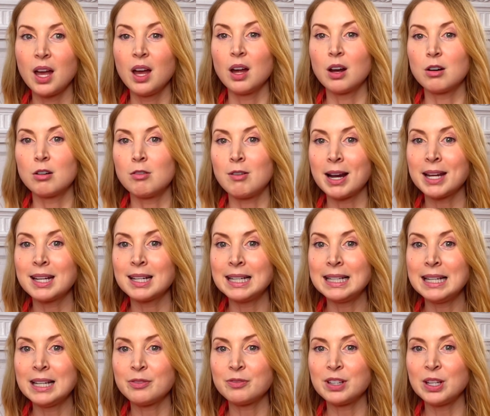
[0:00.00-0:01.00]

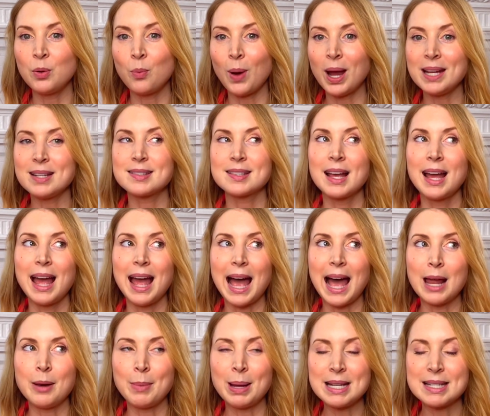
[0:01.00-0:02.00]
regularly lifting weights,
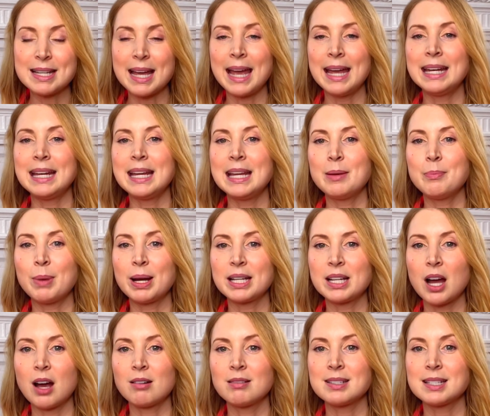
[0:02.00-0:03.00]
and maintaining my
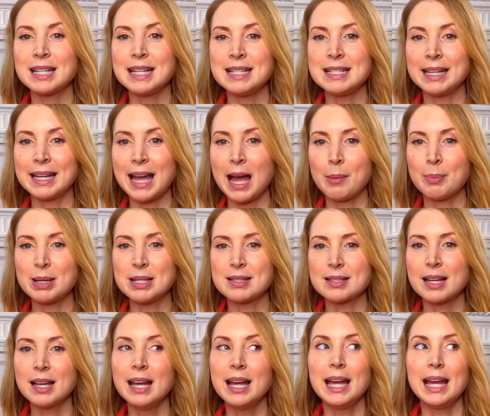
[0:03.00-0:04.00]
current eating habits.
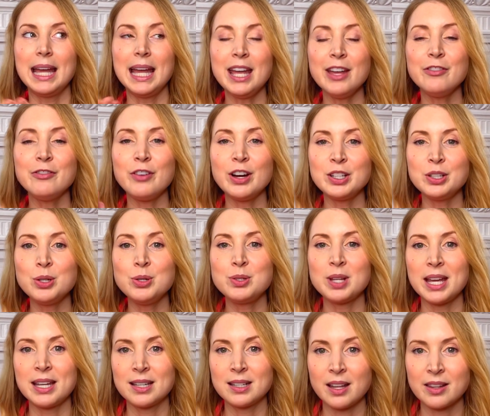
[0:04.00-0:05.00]
If I do
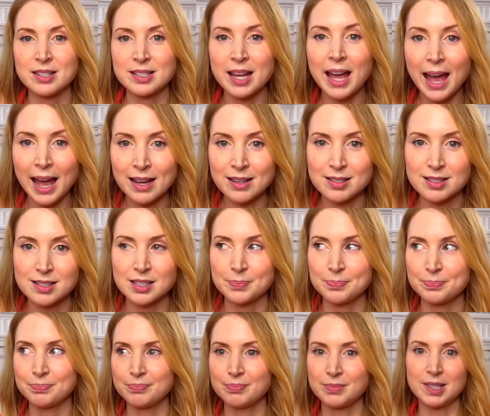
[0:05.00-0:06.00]
take another test
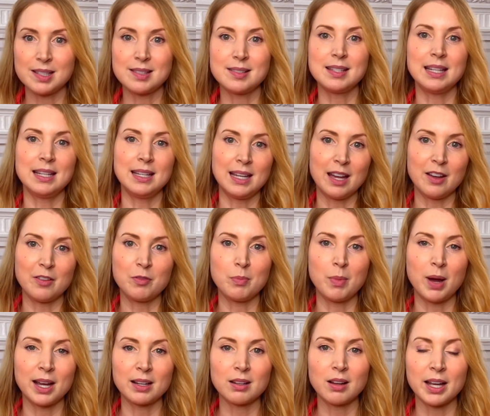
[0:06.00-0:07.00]
to see if
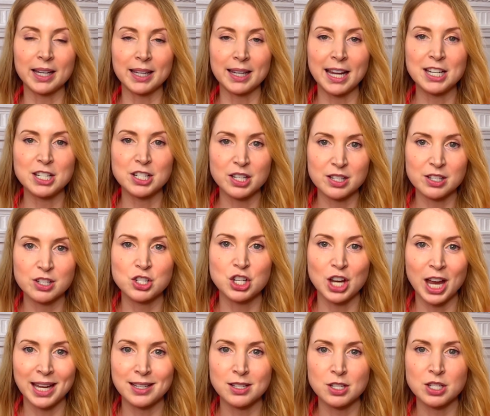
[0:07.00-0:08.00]
my GlycanAge has
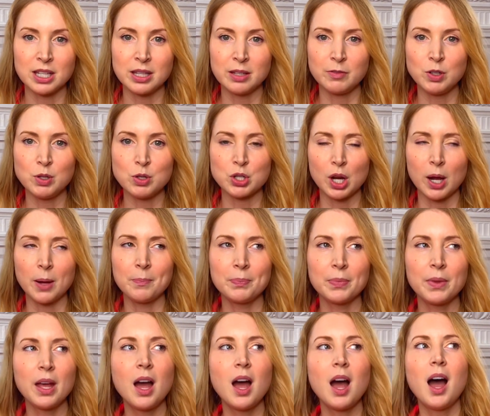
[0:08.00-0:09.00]
changed in the future,
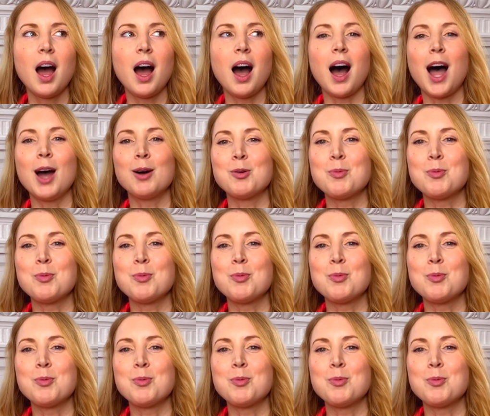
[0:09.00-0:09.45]
I will